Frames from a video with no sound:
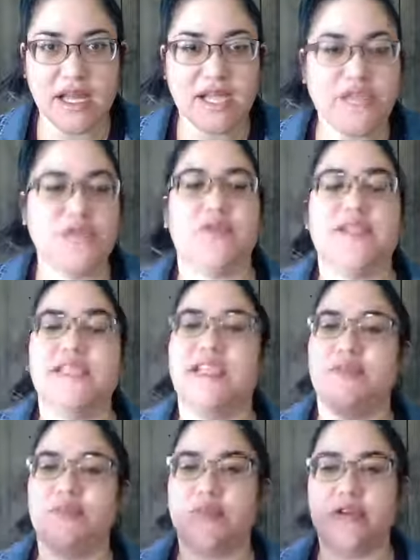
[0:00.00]
So it's
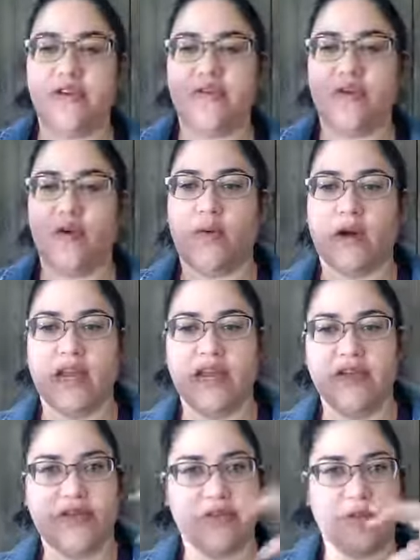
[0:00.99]
this beautiful
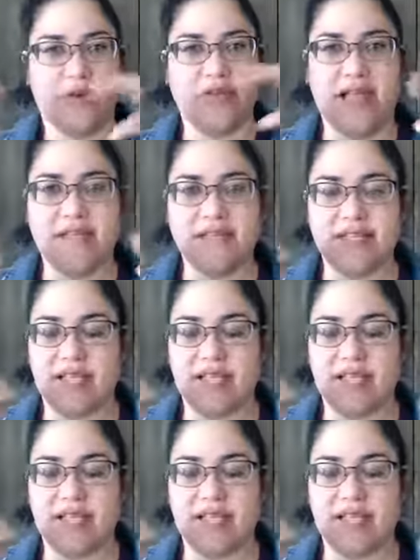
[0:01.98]
working from both ends